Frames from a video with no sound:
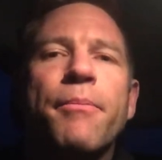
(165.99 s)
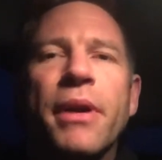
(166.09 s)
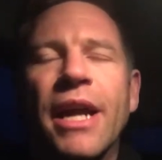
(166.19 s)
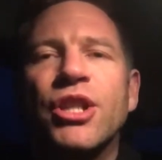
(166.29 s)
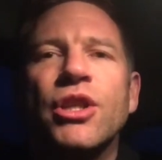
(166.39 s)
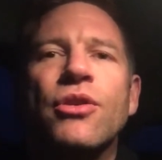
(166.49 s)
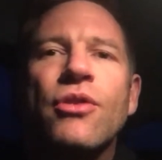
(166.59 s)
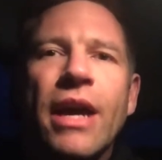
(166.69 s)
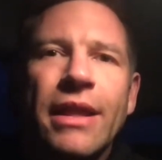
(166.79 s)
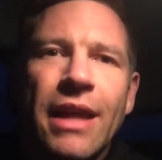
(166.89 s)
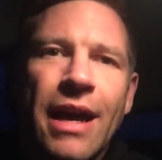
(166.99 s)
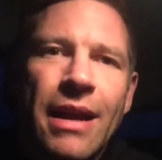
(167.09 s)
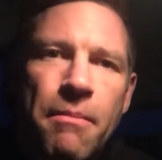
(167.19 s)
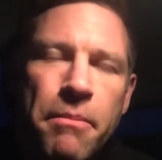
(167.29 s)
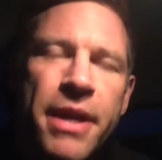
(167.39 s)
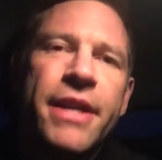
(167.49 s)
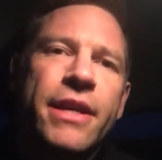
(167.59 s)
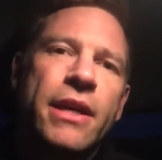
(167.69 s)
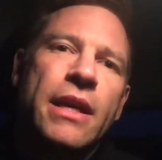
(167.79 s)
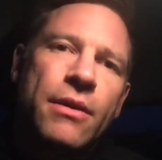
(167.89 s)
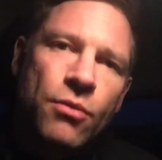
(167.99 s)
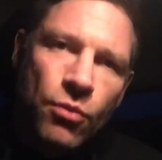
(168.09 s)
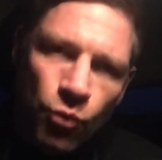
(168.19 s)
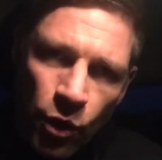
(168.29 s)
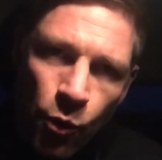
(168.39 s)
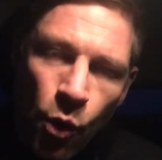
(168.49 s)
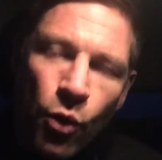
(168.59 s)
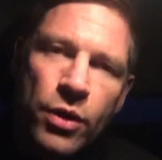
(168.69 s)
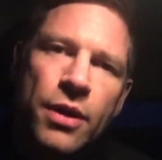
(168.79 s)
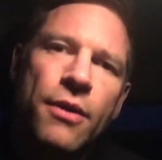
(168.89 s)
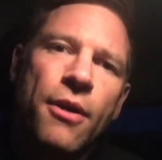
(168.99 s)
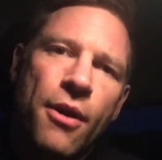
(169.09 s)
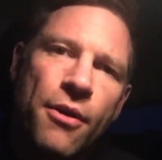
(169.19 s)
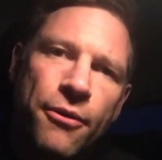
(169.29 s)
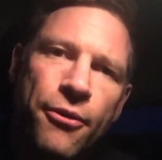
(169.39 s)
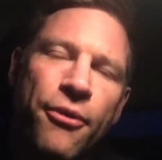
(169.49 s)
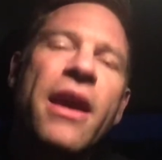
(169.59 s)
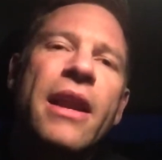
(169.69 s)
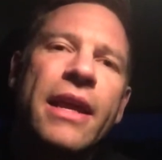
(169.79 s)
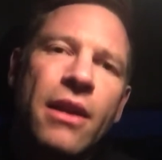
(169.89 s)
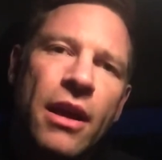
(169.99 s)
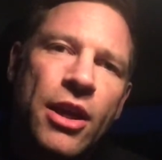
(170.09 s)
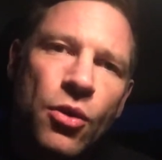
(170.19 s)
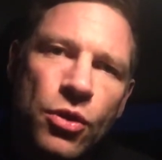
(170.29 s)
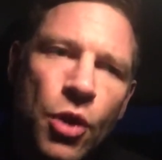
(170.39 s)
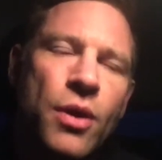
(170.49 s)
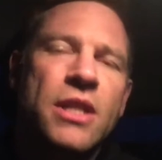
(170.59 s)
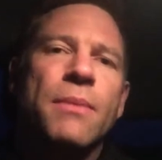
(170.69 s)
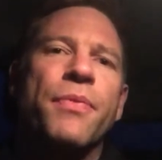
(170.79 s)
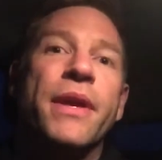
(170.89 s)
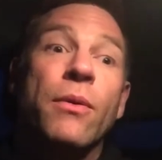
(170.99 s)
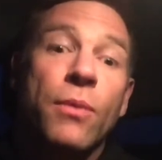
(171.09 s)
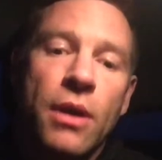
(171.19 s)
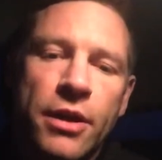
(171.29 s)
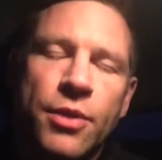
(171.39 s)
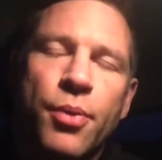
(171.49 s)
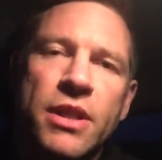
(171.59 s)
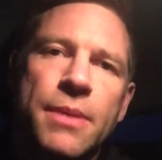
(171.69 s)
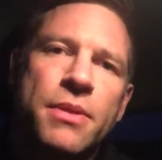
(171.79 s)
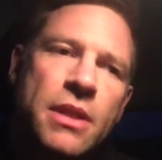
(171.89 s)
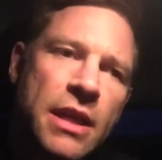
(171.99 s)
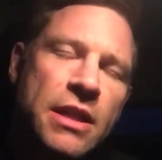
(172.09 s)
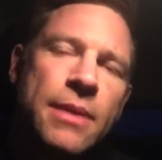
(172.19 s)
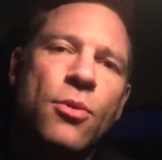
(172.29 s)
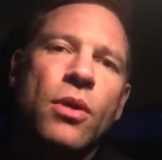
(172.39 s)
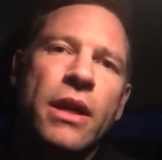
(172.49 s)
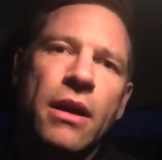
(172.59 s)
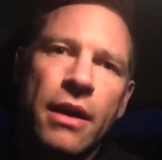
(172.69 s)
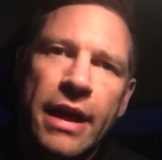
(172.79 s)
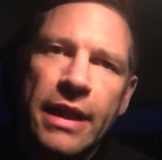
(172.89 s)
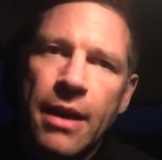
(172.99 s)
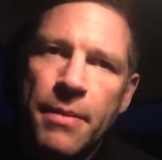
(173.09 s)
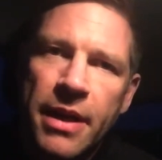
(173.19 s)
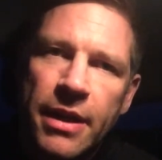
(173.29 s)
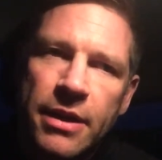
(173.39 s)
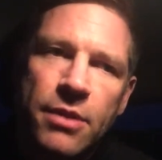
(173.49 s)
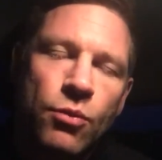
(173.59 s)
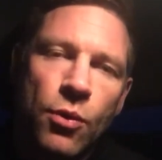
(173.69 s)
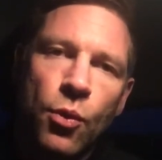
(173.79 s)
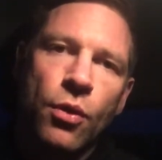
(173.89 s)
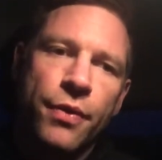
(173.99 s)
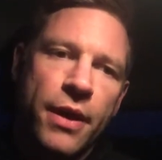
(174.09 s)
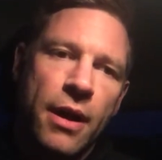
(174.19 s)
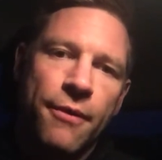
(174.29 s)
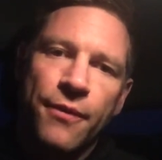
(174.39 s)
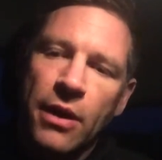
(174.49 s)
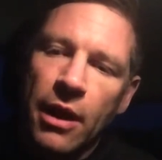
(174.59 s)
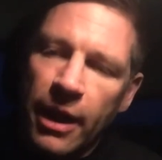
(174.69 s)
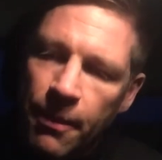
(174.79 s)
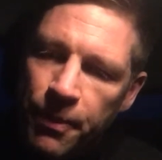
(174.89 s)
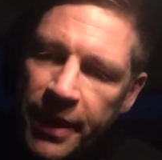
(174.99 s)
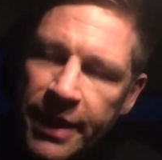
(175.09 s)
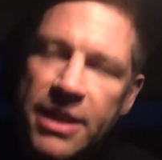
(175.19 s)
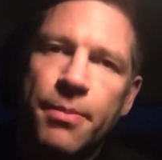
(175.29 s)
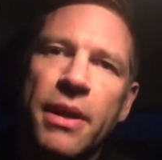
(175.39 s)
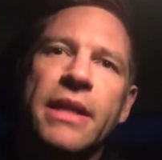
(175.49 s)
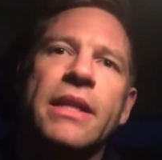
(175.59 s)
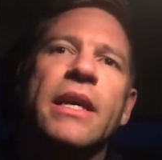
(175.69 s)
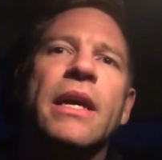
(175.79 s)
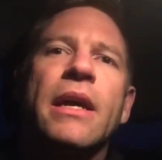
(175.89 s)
But actually you get that immediate reward of feeling like you're doing something. When I do press ups and things in the morning, I get that immediate reward that I feel like I'm being disciplined.